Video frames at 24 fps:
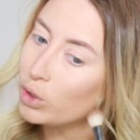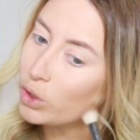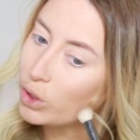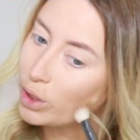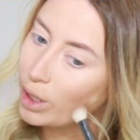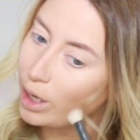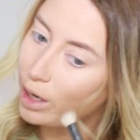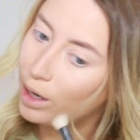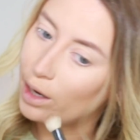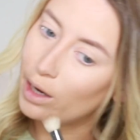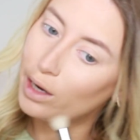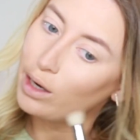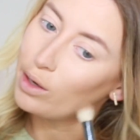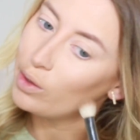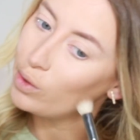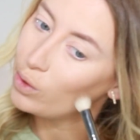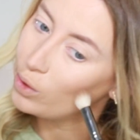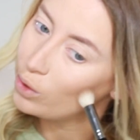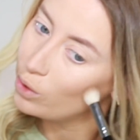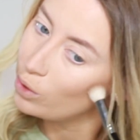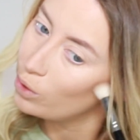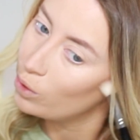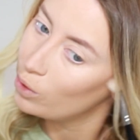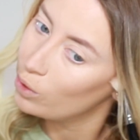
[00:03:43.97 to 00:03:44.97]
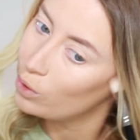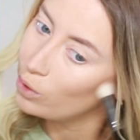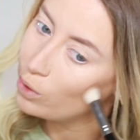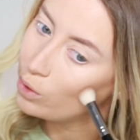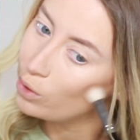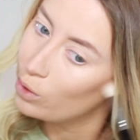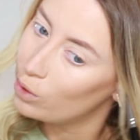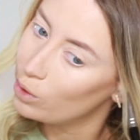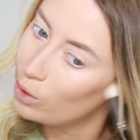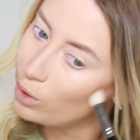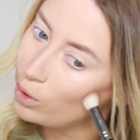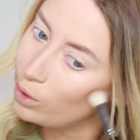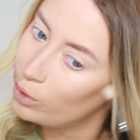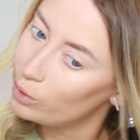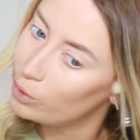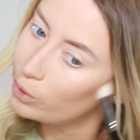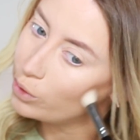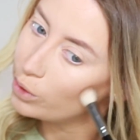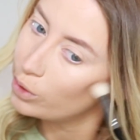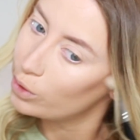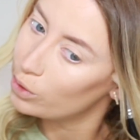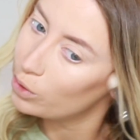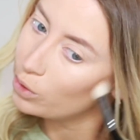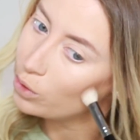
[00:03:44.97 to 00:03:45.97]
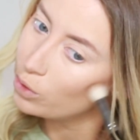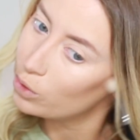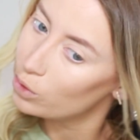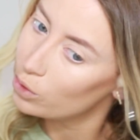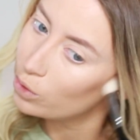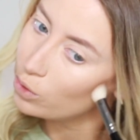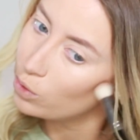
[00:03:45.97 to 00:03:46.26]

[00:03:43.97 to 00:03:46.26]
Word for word: shade and just